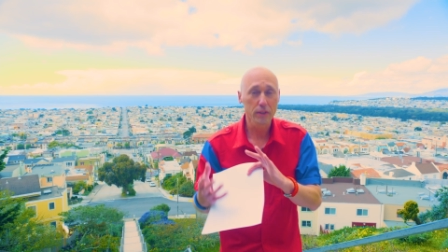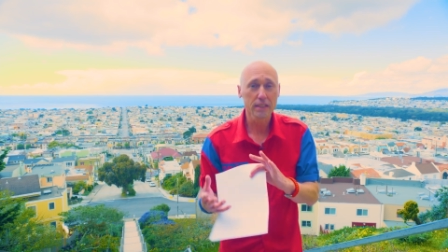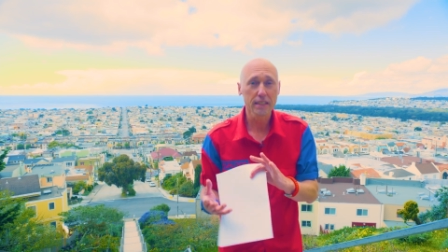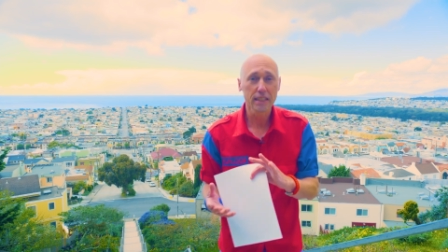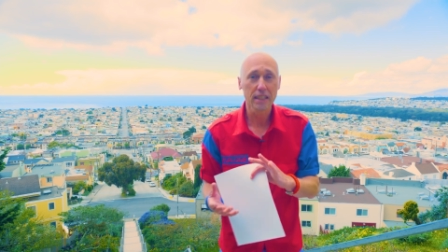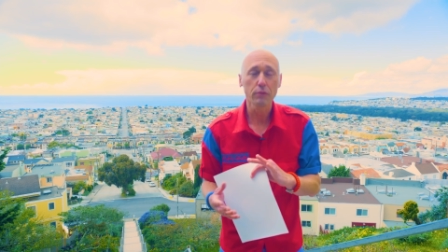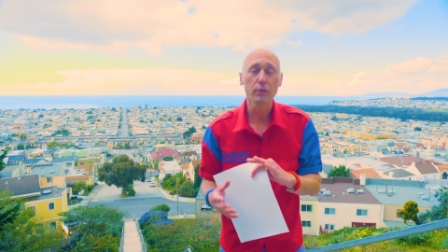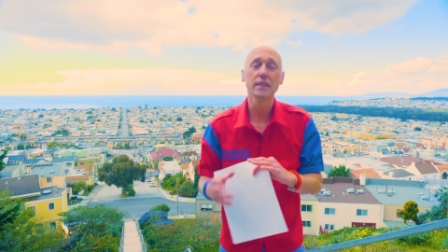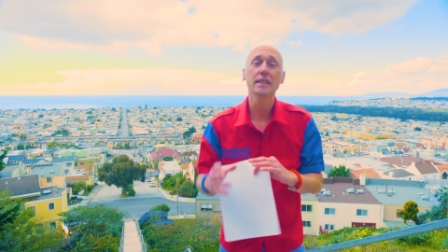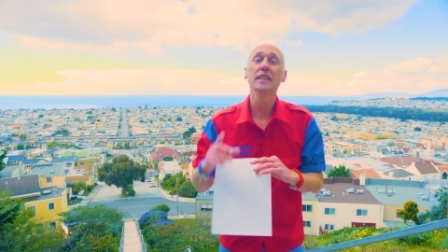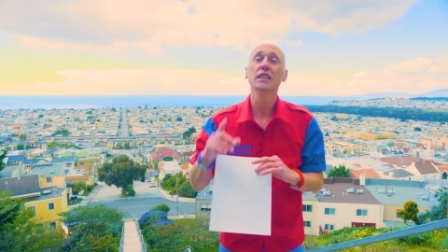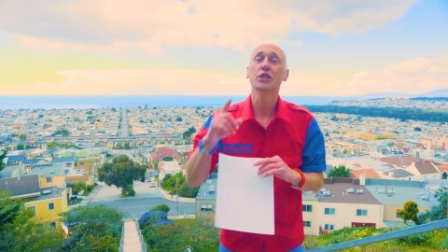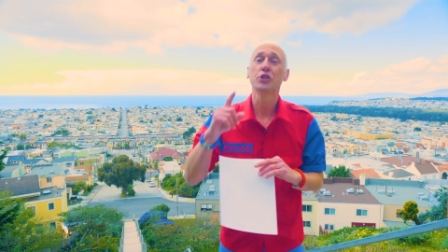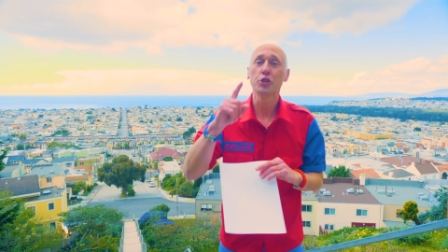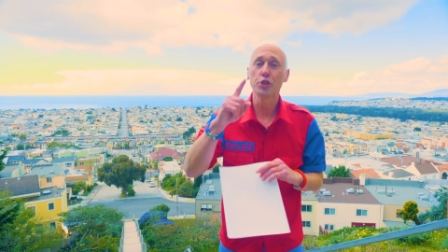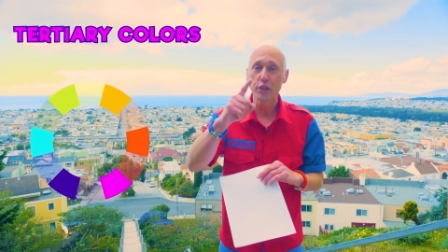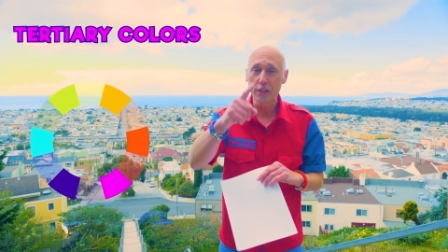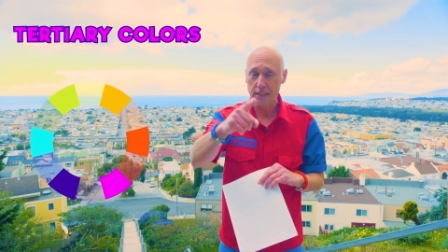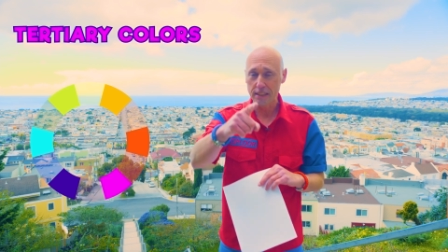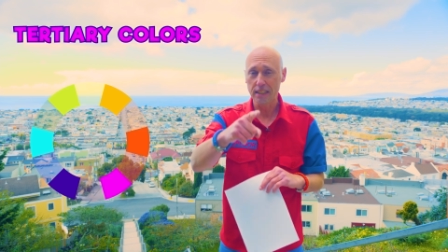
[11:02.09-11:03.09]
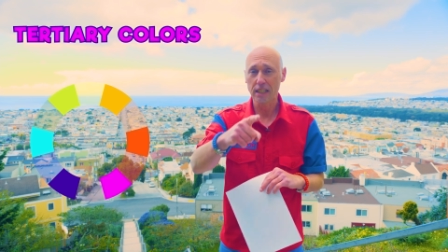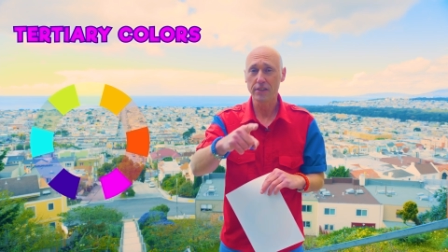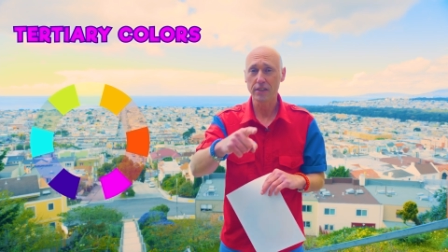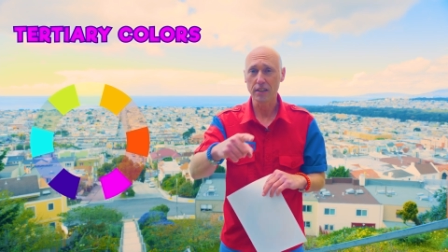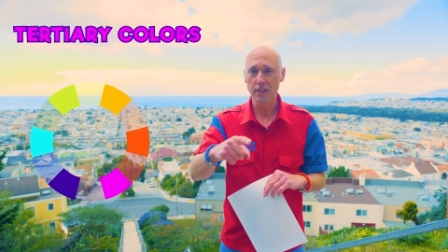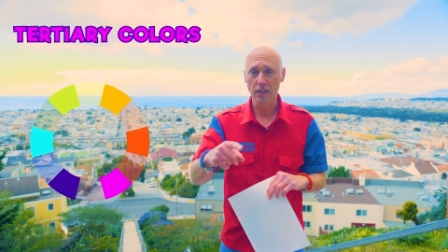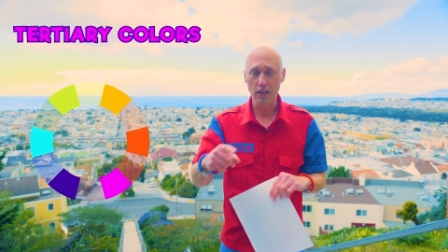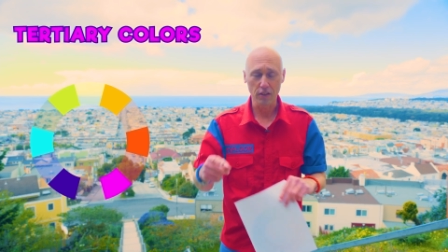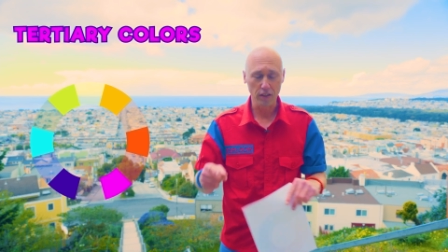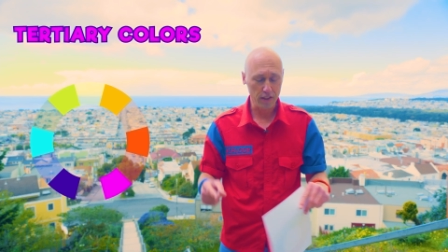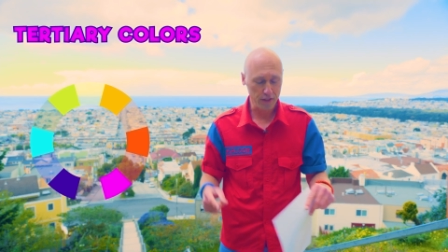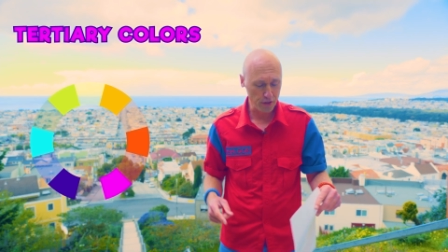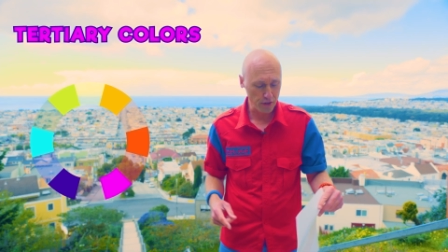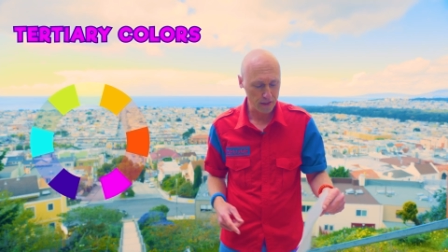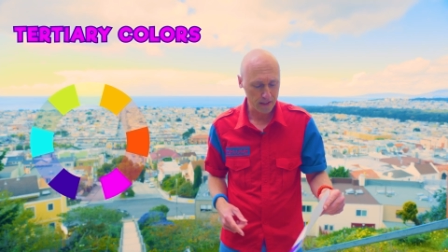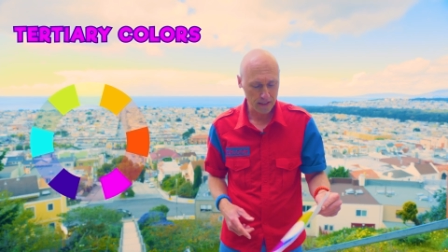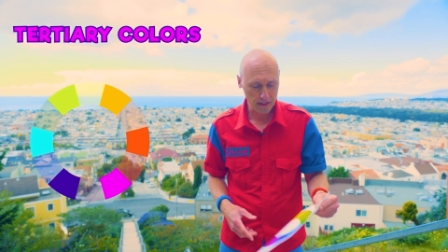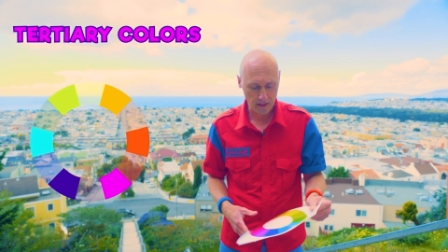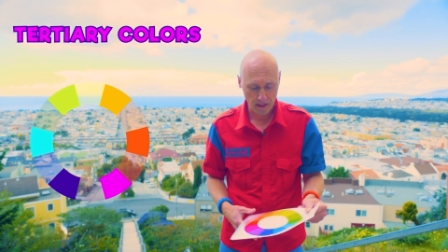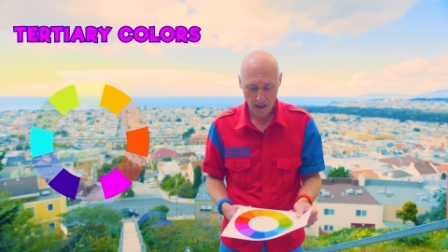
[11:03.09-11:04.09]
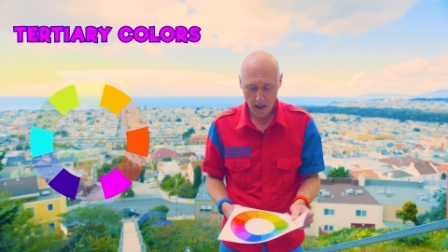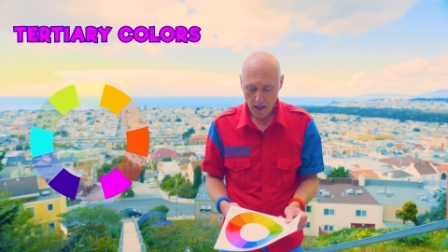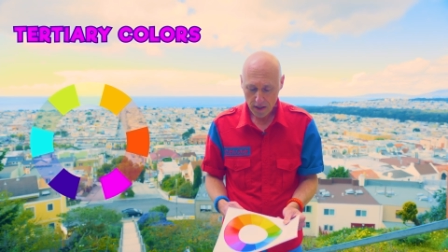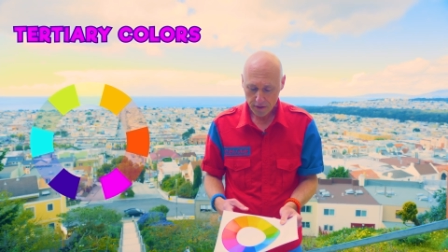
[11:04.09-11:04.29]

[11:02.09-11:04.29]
What do you get? Well, you get a tertiary color, a tertiary.